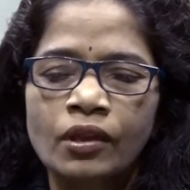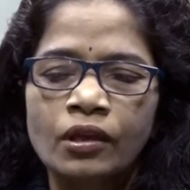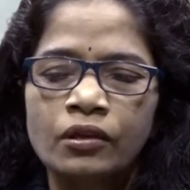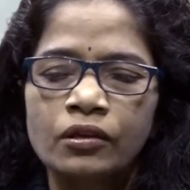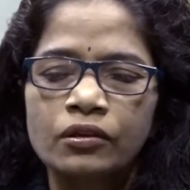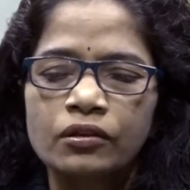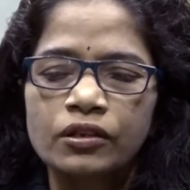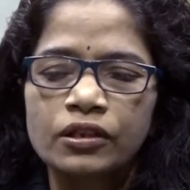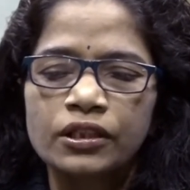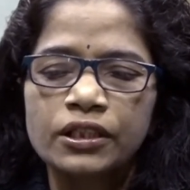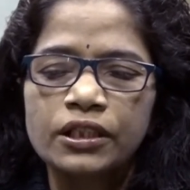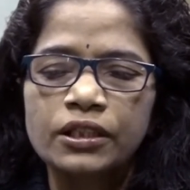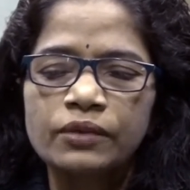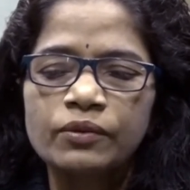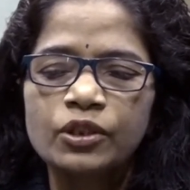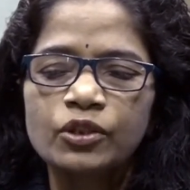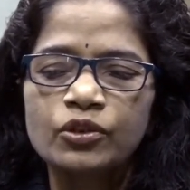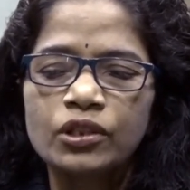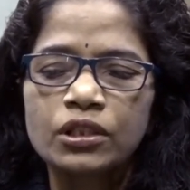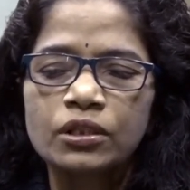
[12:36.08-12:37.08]
the
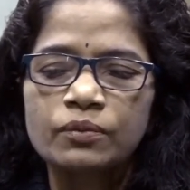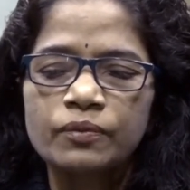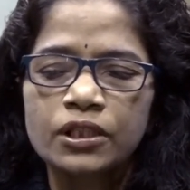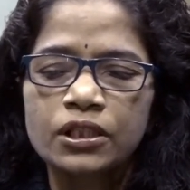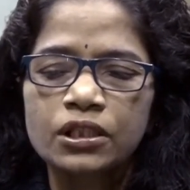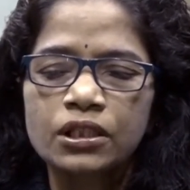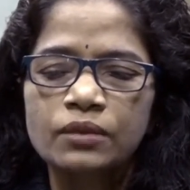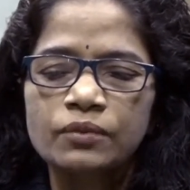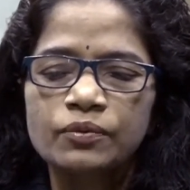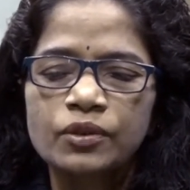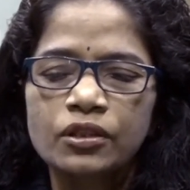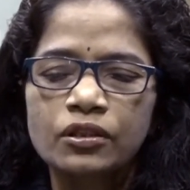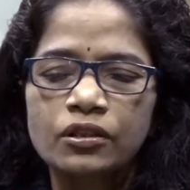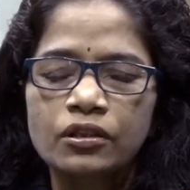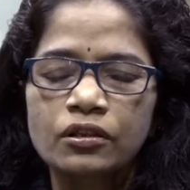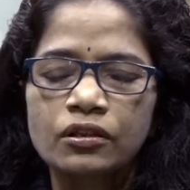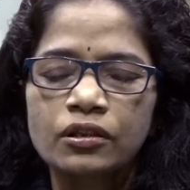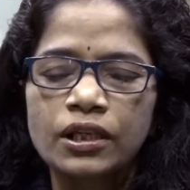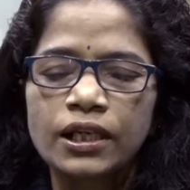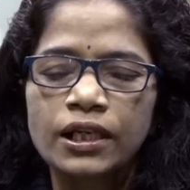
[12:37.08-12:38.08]
individual's perception
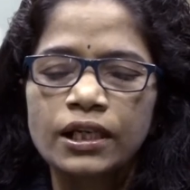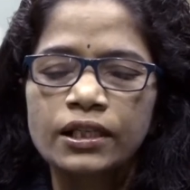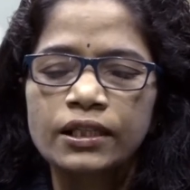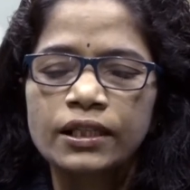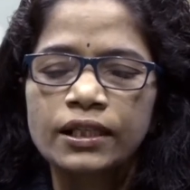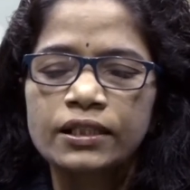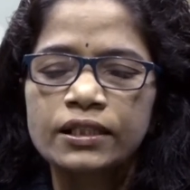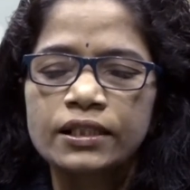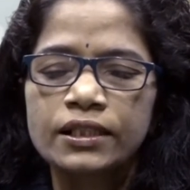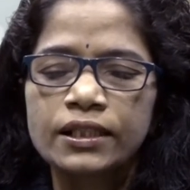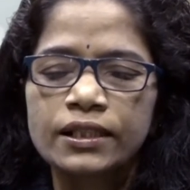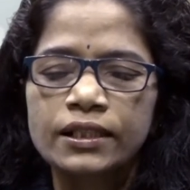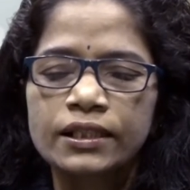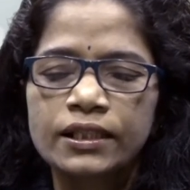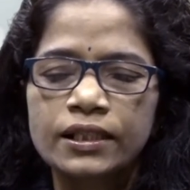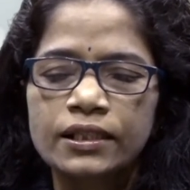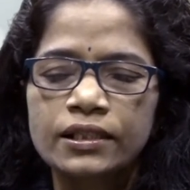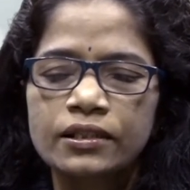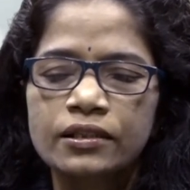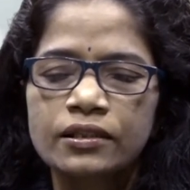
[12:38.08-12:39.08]
on health and
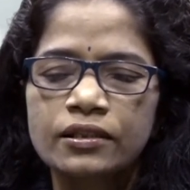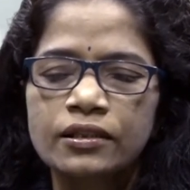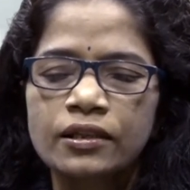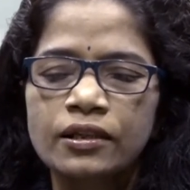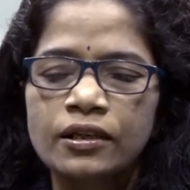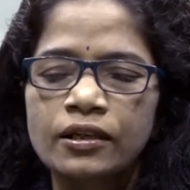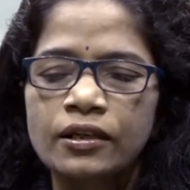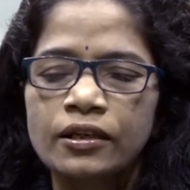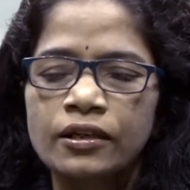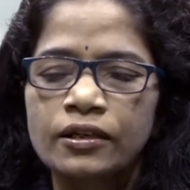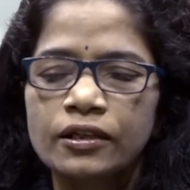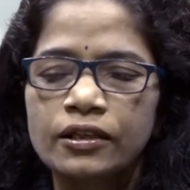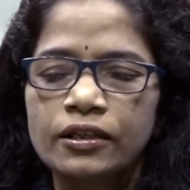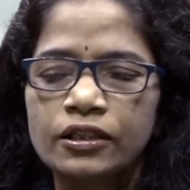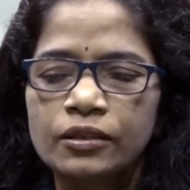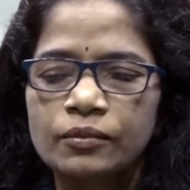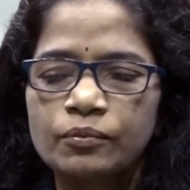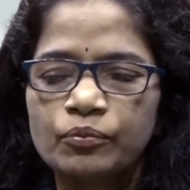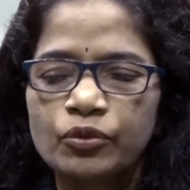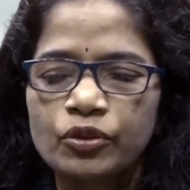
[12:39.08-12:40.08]
sickness is
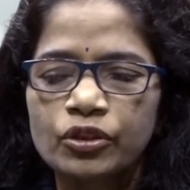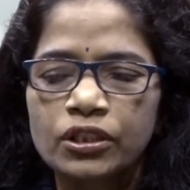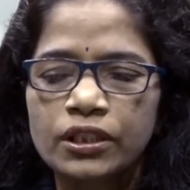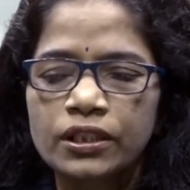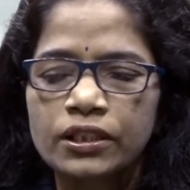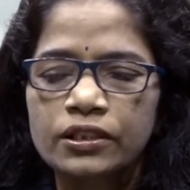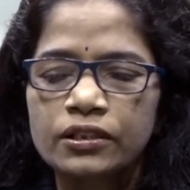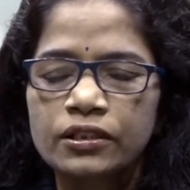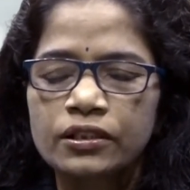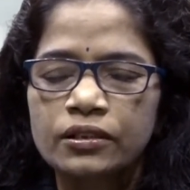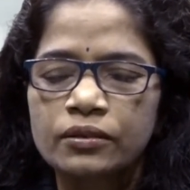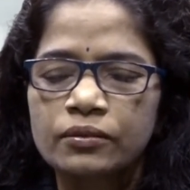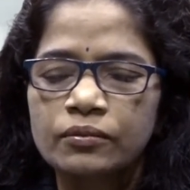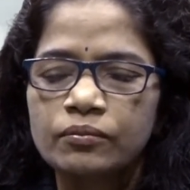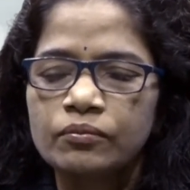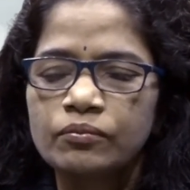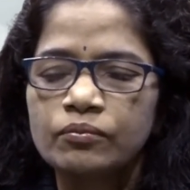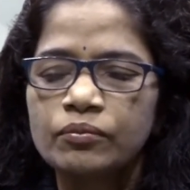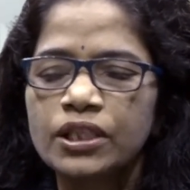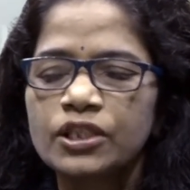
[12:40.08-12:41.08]
important,
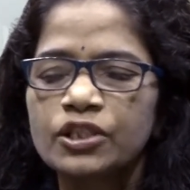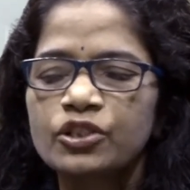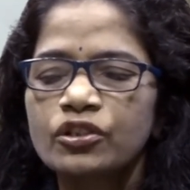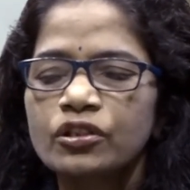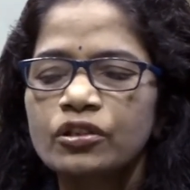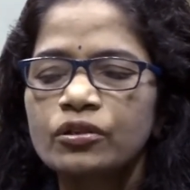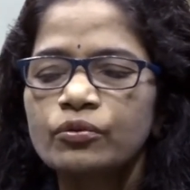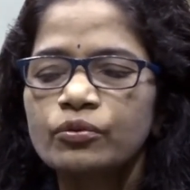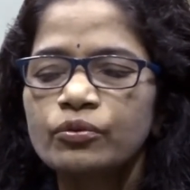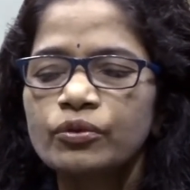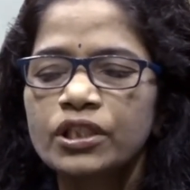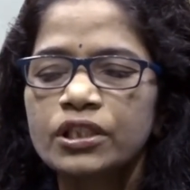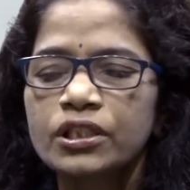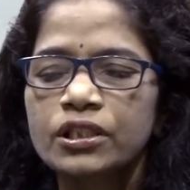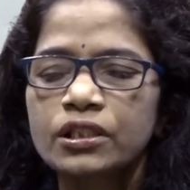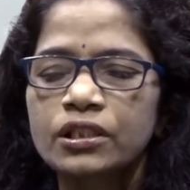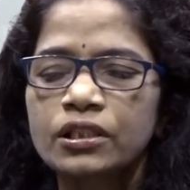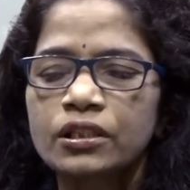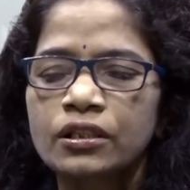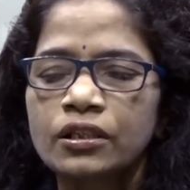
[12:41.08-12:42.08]
based on
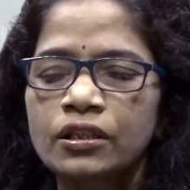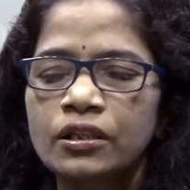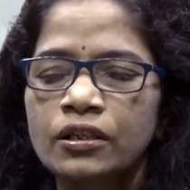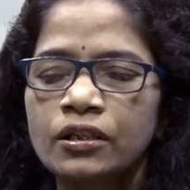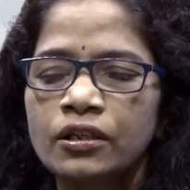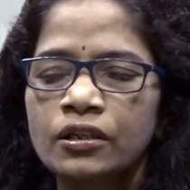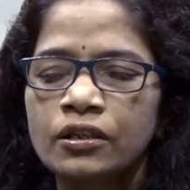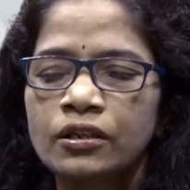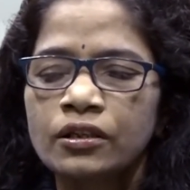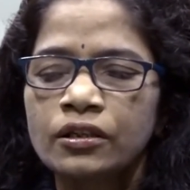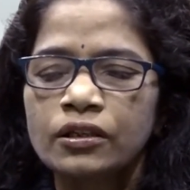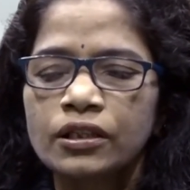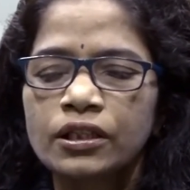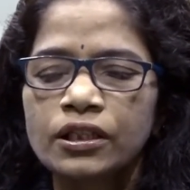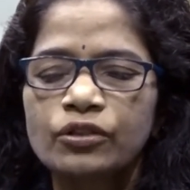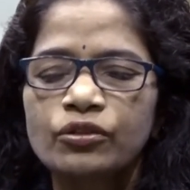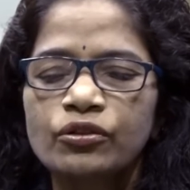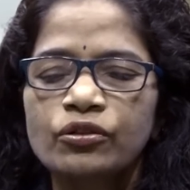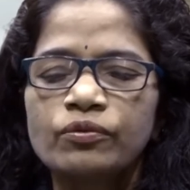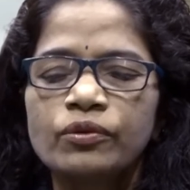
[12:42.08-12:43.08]
which they
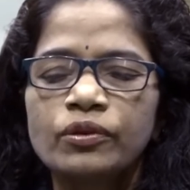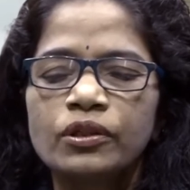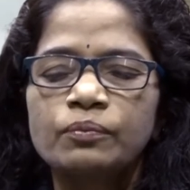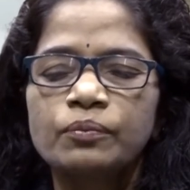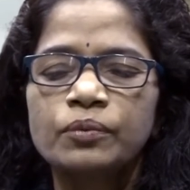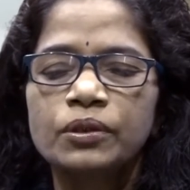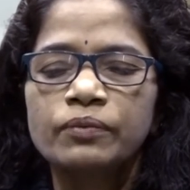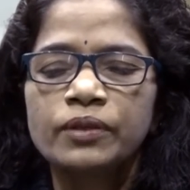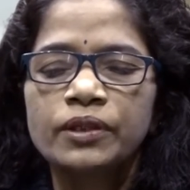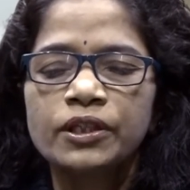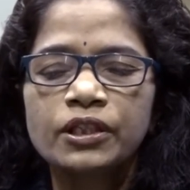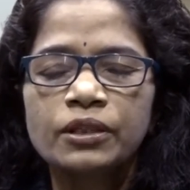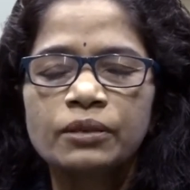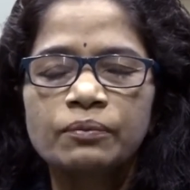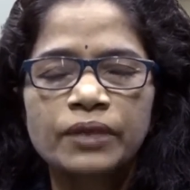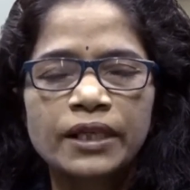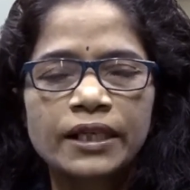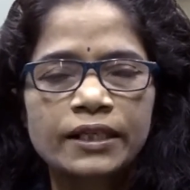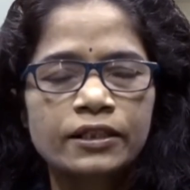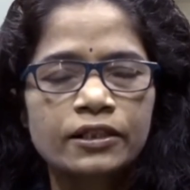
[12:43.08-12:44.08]
go for preventive
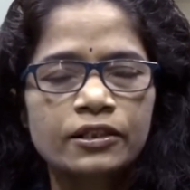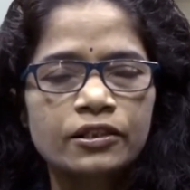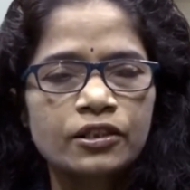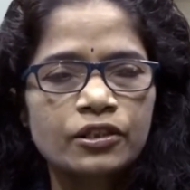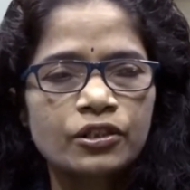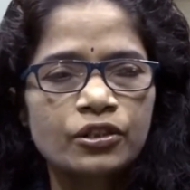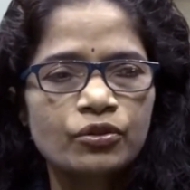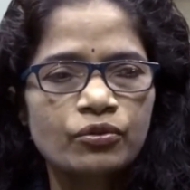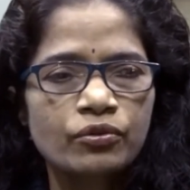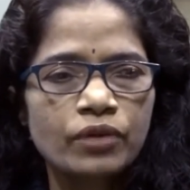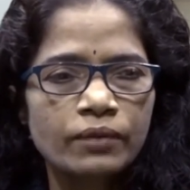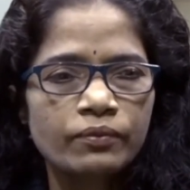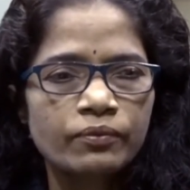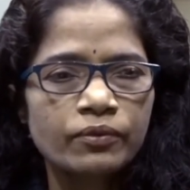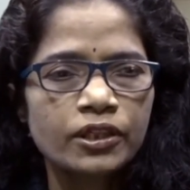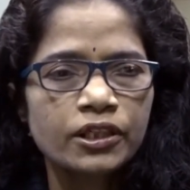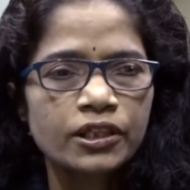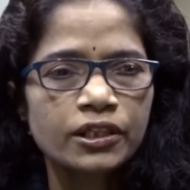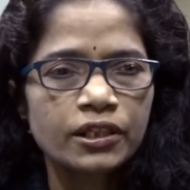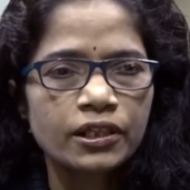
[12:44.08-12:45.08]
practices to
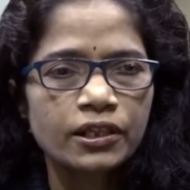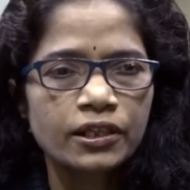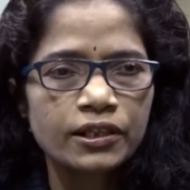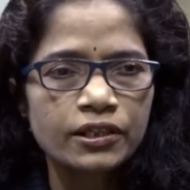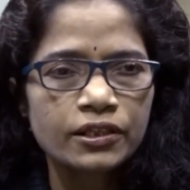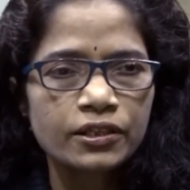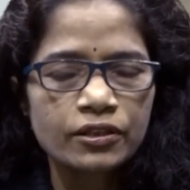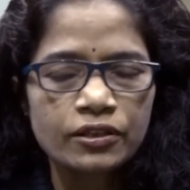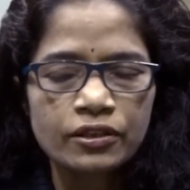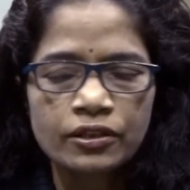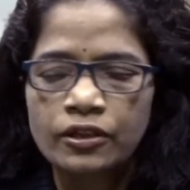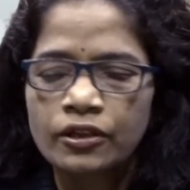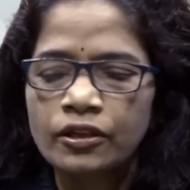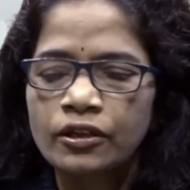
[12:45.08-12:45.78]
avoid illness,